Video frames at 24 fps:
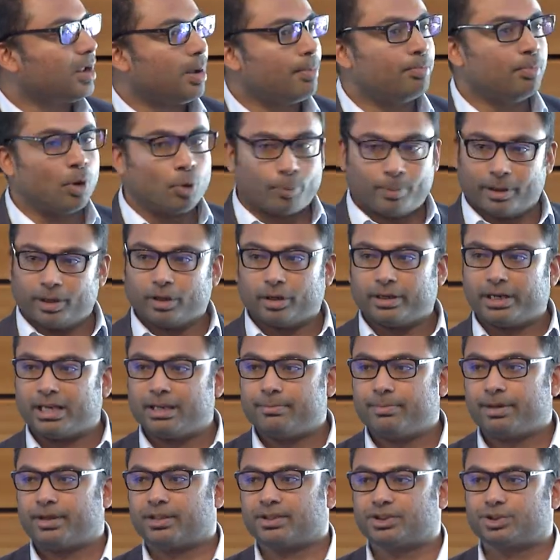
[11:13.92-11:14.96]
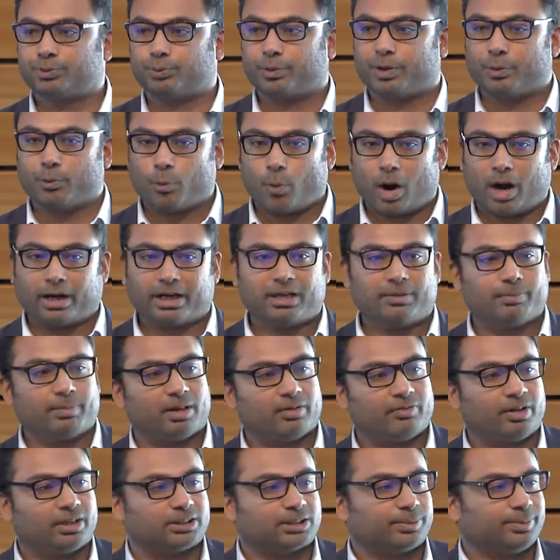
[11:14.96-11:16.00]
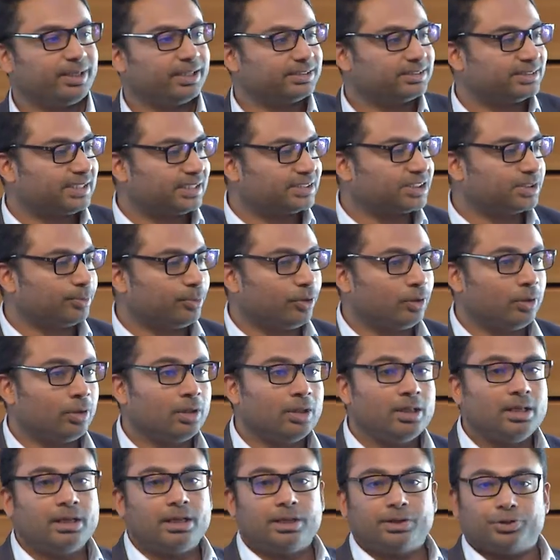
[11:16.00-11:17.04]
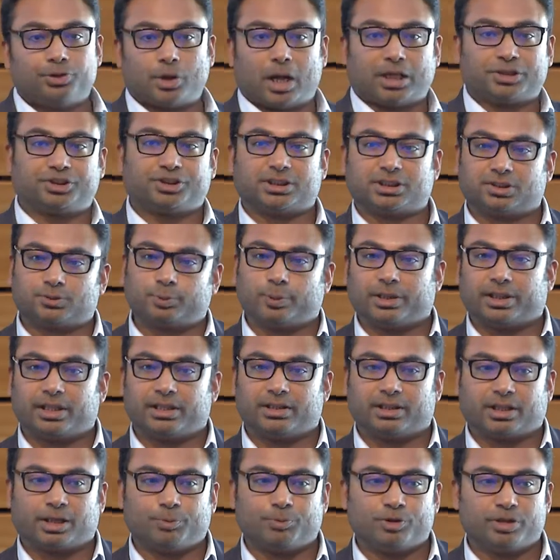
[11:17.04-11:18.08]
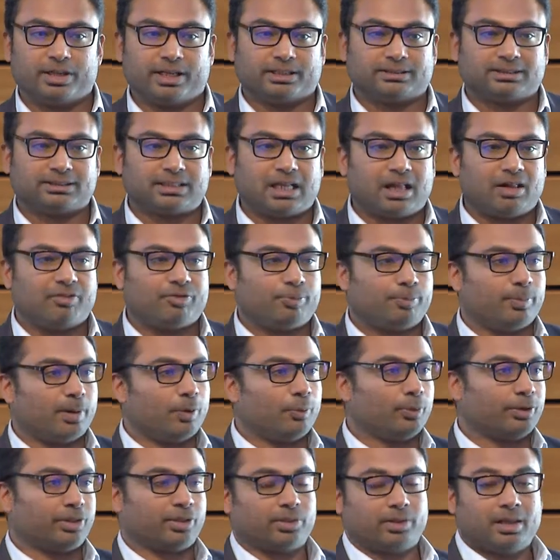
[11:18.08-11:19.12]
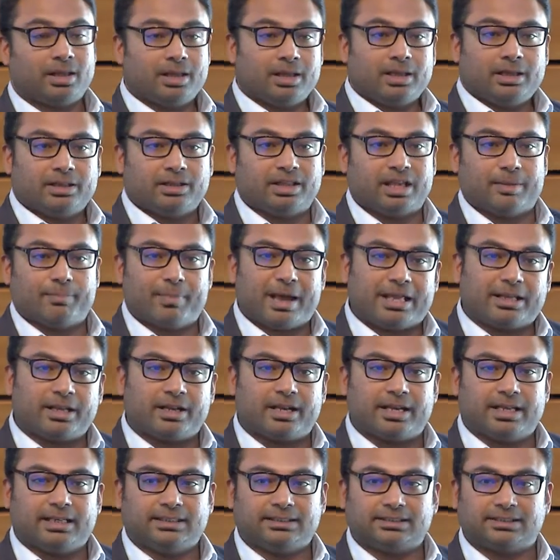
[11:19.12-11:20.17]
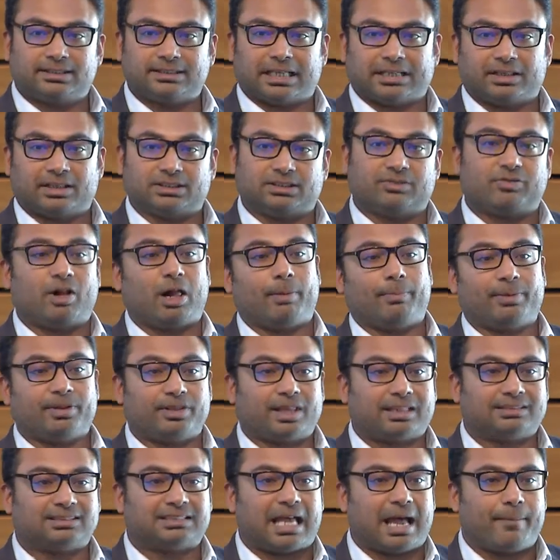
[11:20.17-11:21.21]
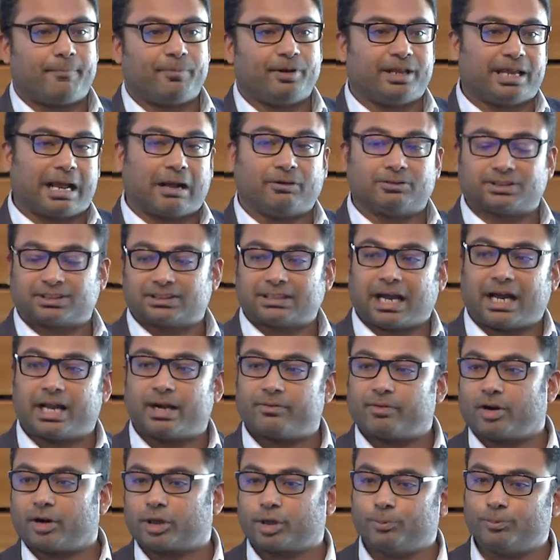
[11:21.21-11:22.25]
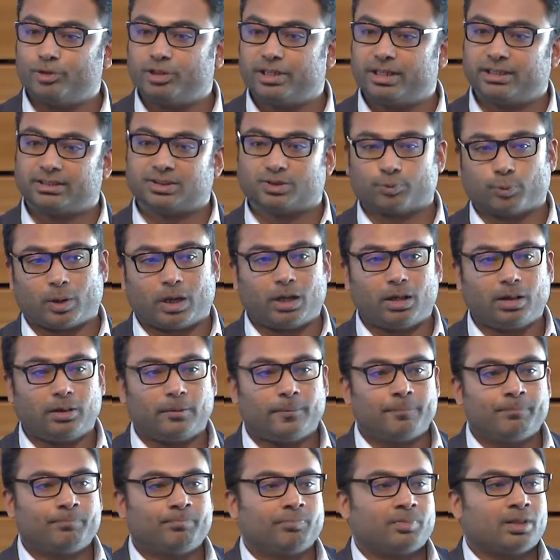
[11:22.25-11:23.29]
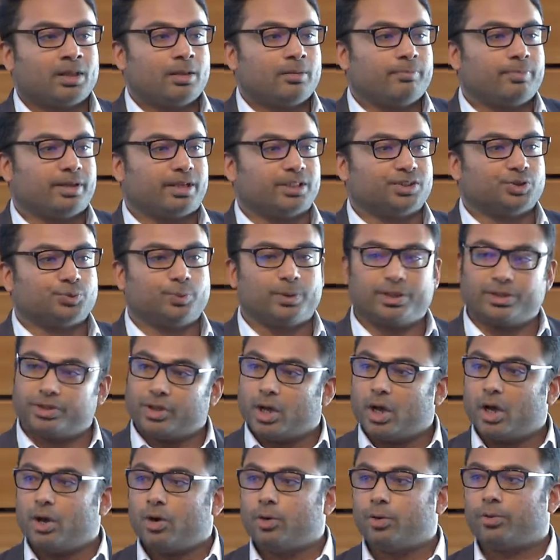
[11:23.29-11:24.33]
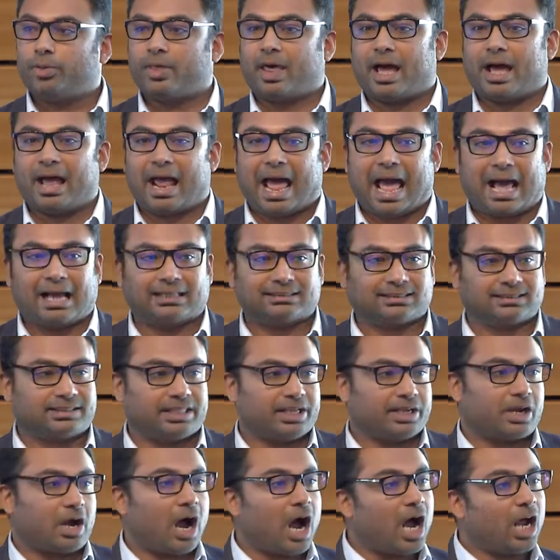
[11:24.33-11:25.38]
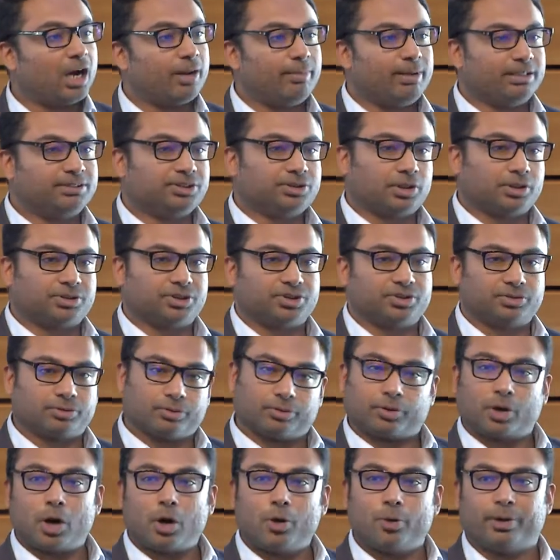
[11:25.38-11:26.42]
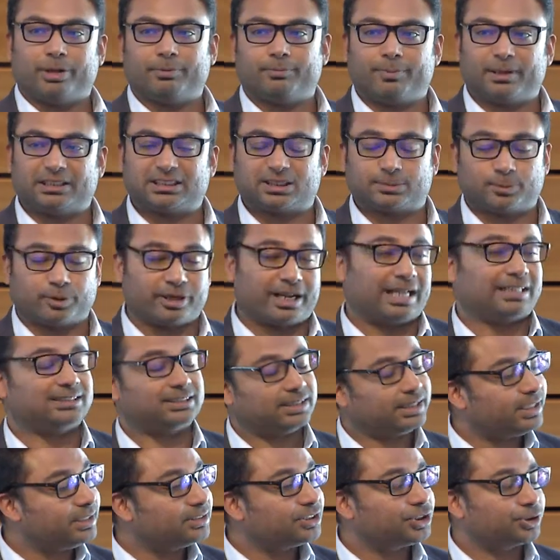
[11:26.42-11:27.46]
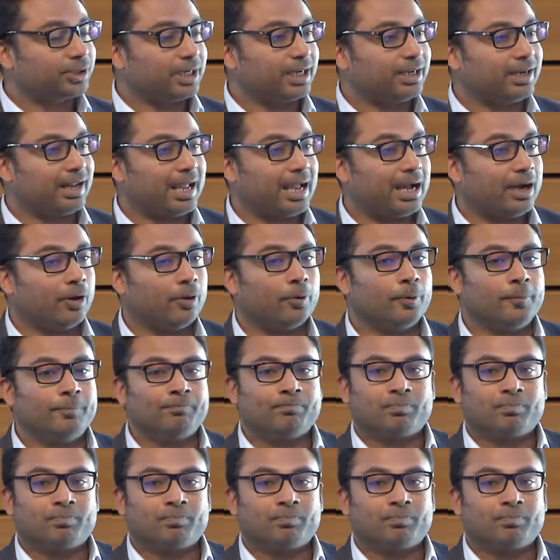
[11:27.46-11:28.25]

Mobility, because we wanted Millvale to be accessible, not just within the community itself, but with the amenities and the development that's happening outside of our community as well. Because we know that as the economy starts to grow in Pittsburgh as it is right now,